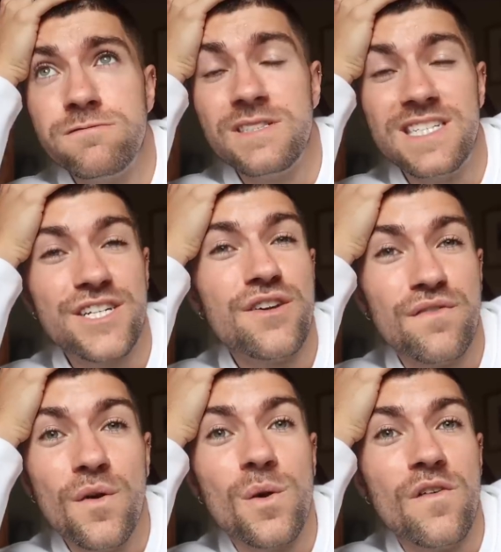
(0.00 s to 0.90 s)
There's actually a
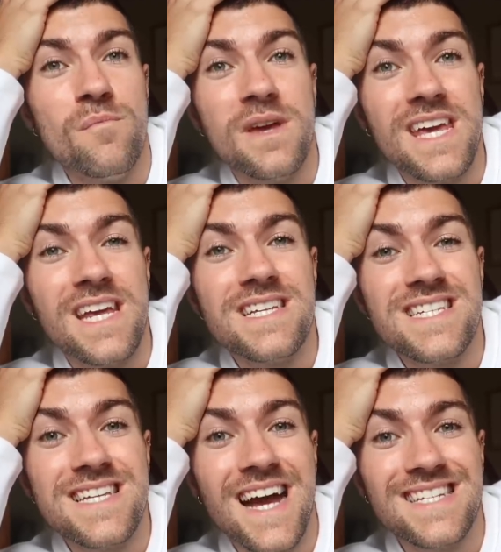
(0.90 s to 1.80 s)
photo of me
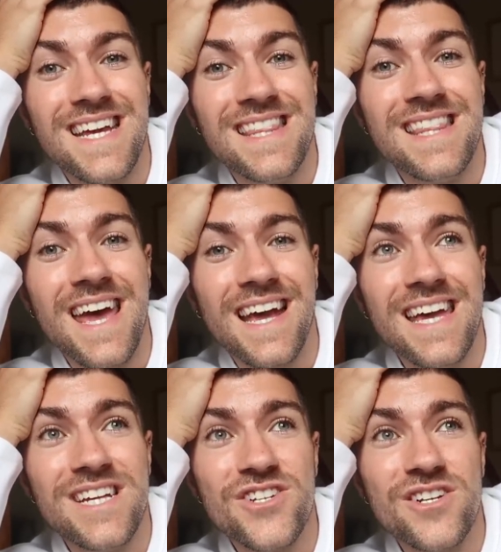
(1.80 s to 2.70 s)
sat in their
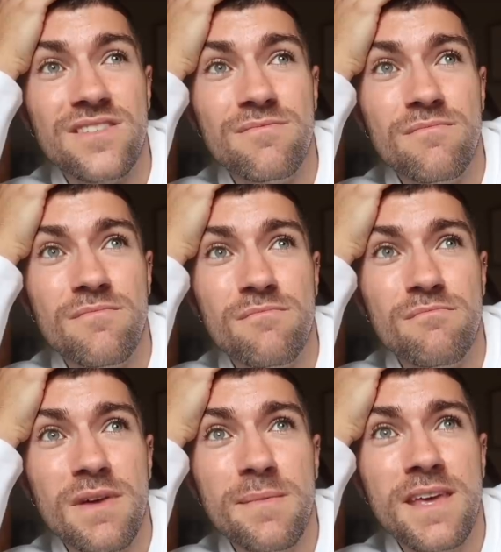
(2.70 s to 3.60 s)
kitchen,
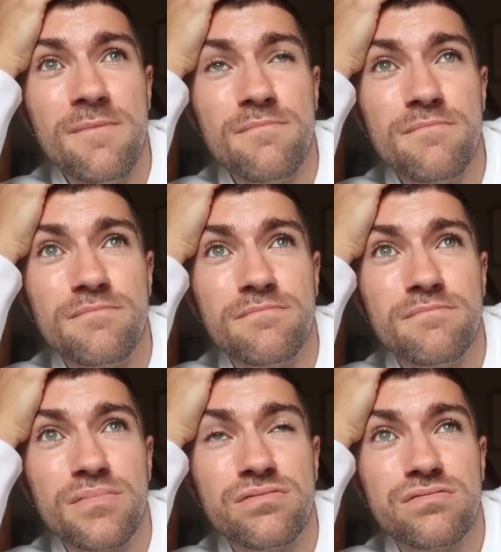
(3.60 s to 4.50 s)
maybe
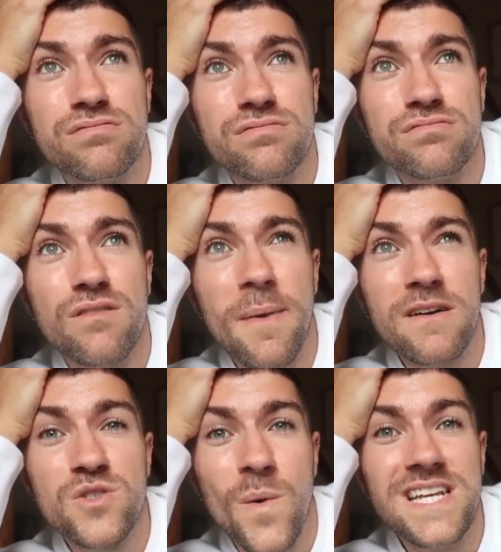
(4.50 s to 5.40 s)

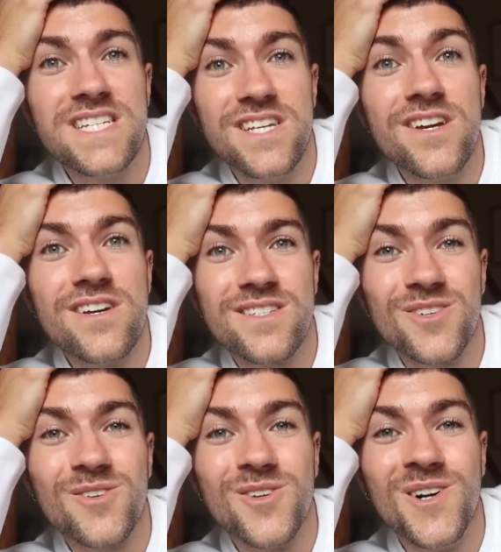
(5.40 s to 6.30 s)
about 20 years
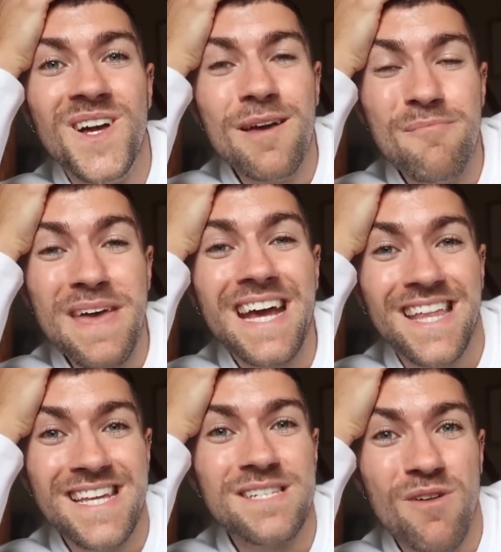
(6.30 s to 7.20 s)
ago,
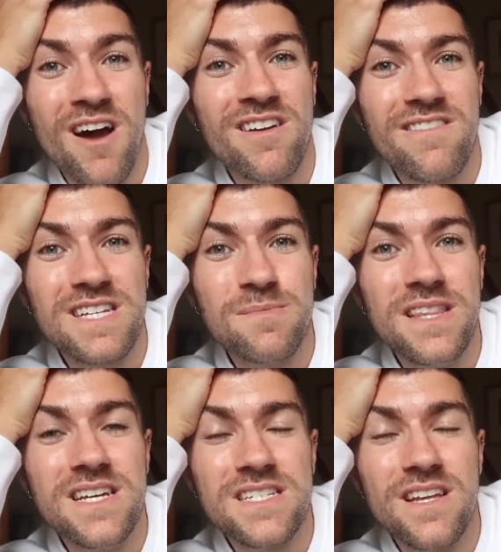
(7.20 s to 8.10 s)
making this brownie recipe.
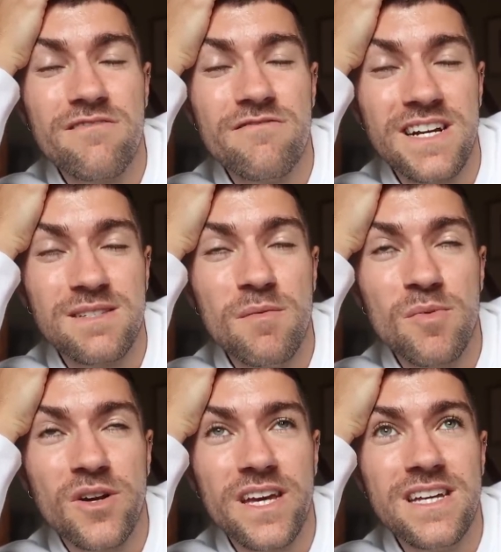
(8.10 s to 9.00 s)
This recipe
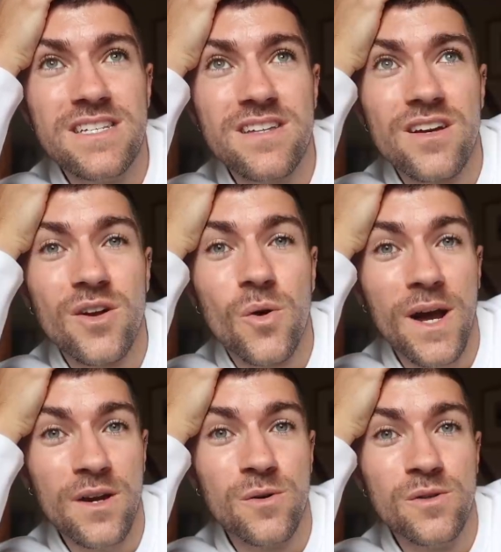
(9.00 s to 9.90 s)
book is
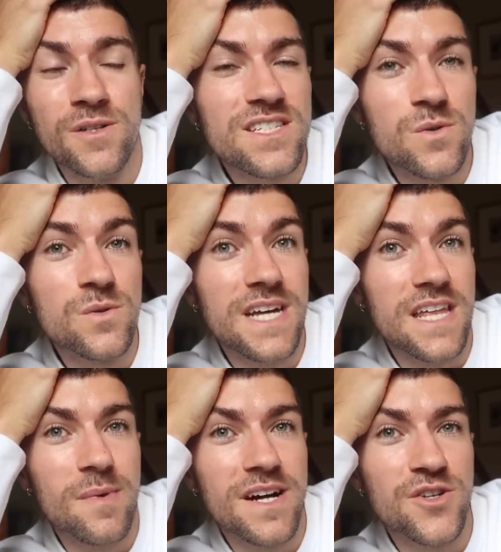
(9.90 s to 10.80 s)
quite old. It's called Death by